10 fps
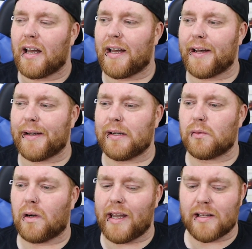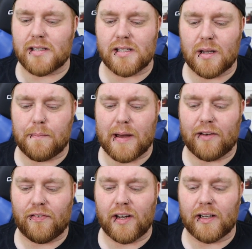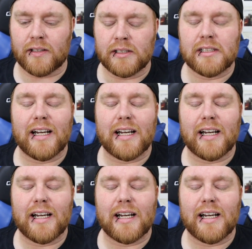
What else is a bad thing?